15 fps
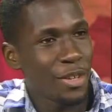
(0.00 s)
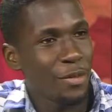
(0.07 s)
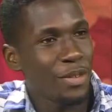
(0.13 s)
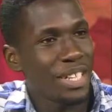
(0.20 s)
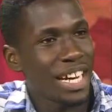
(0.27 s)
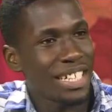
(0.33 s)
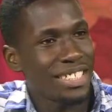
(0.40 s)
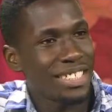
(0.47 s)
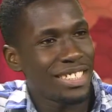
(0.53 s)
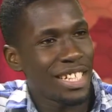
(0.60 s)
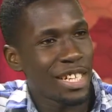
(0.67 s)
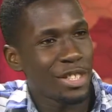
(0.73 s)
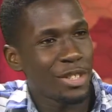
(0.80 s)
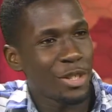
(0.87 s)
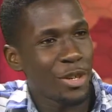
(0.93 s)
for that
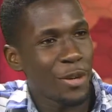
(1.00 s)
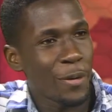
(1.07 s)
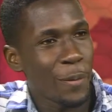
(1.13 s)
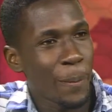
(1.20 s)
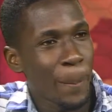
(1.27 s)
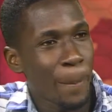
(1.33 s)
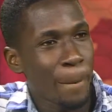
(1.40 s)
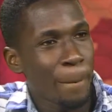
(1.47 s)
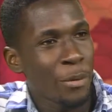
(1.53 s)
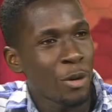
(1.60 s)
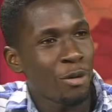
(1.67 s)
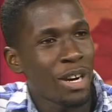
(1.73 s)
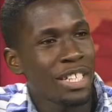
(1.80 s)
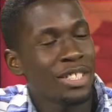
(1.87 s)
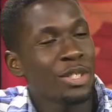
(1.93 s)
sector.
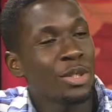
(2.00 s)
Right,